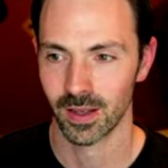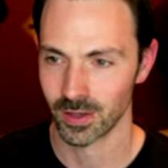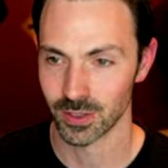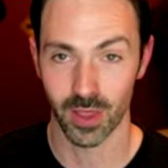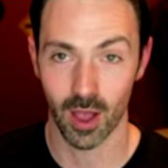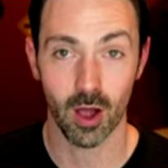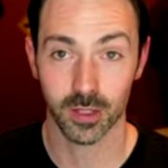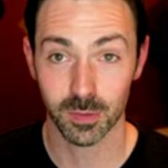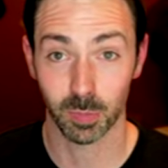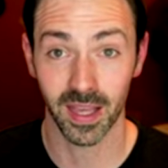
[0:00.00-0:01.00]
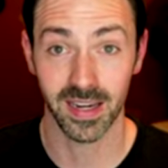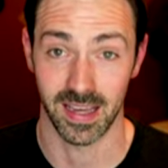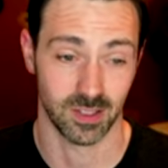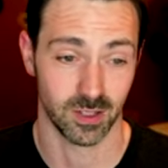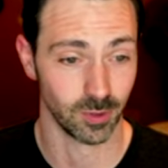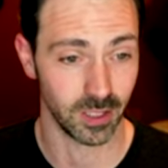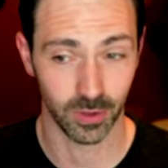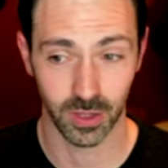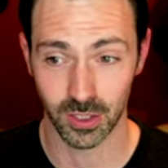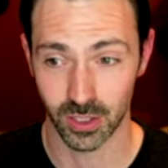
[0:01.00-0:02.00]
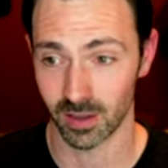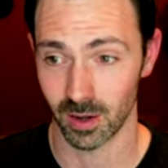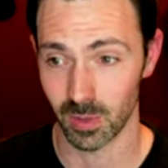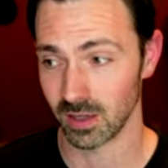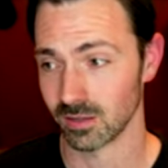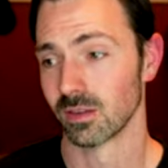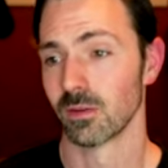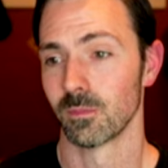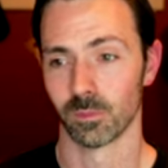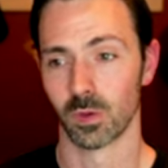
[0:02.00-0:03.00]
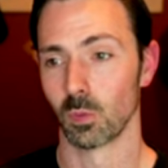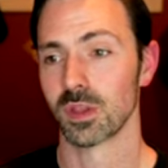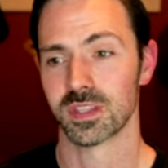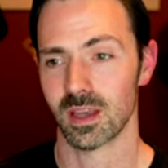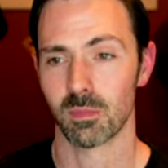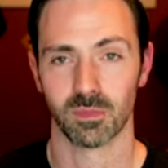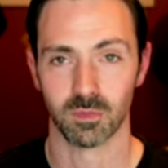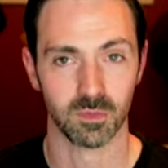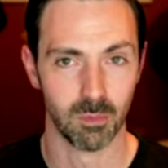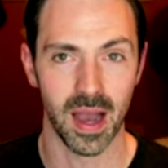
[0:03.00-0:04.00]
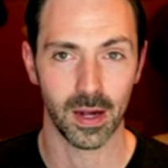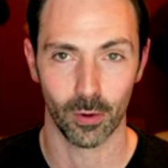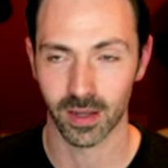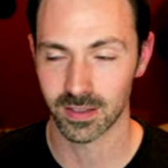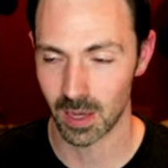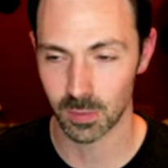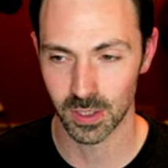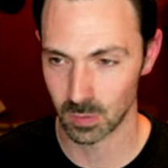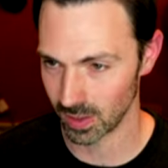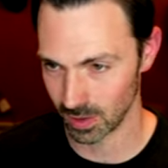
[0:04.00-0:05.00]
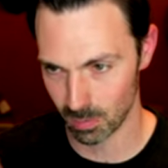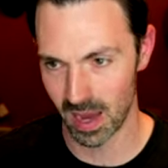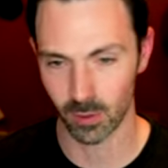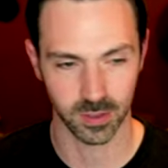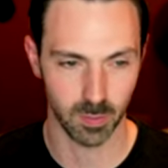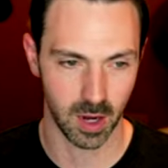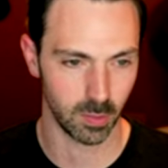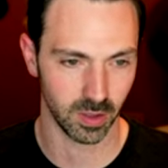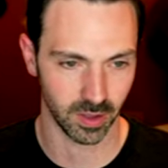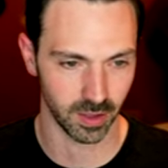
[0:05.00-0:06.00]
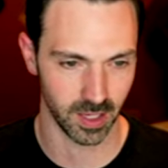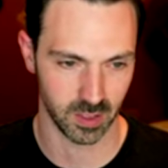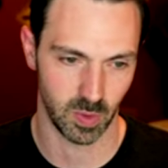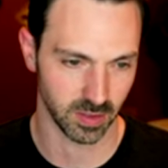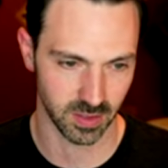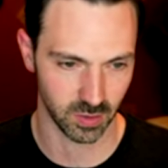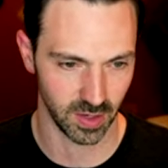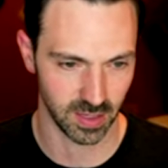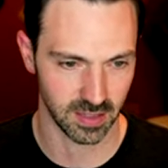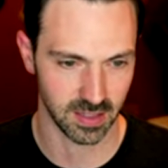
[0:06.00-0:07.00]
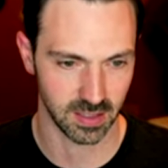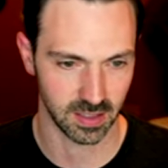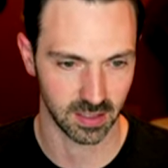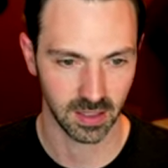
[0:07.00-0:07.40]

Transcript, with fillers: So they all just play nice really with each other. I mean, with some minor exceptions, but the backwards compatibility on the Xbox is fantastic.